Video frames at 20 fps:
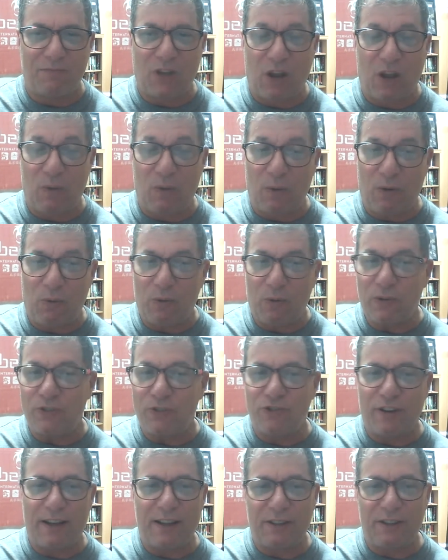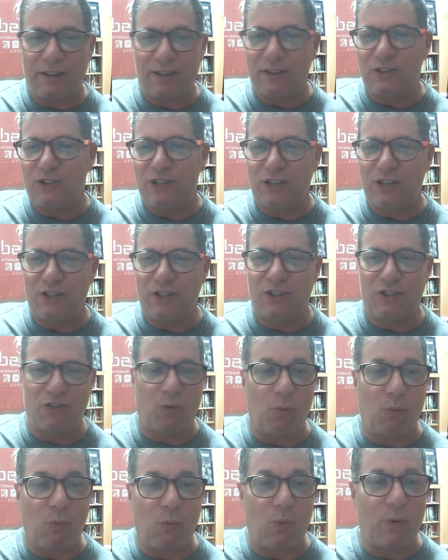Well, World Triathlon says it's a
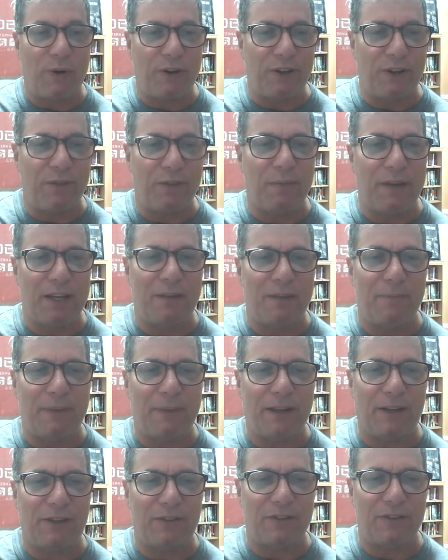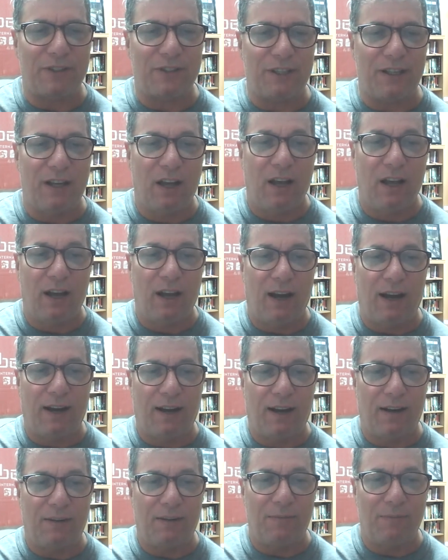warn and amend penalty.
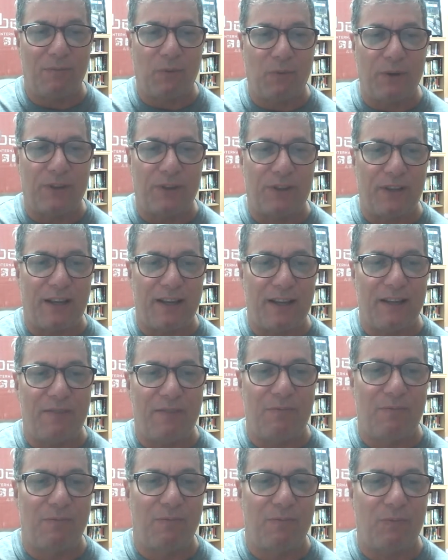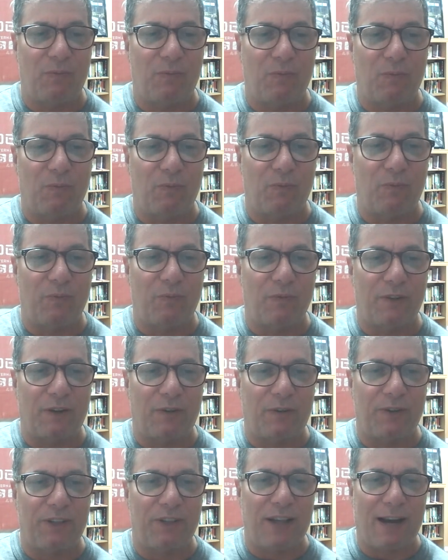with
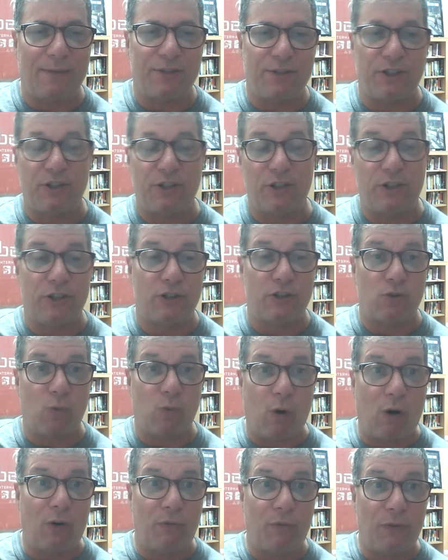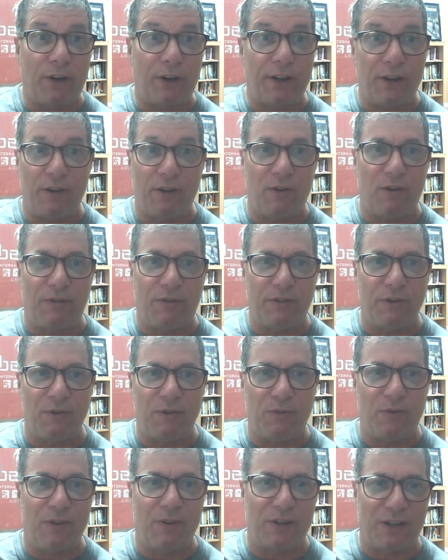the option to disqualify you if
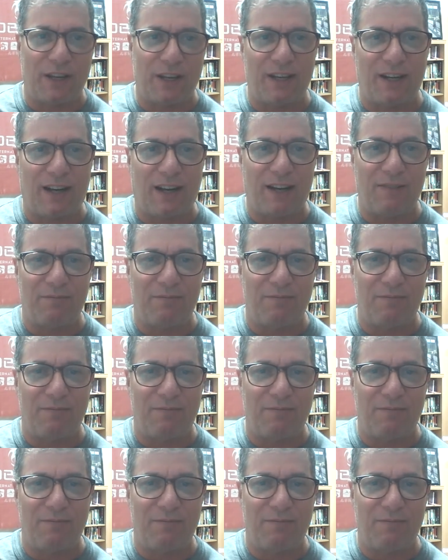you cannot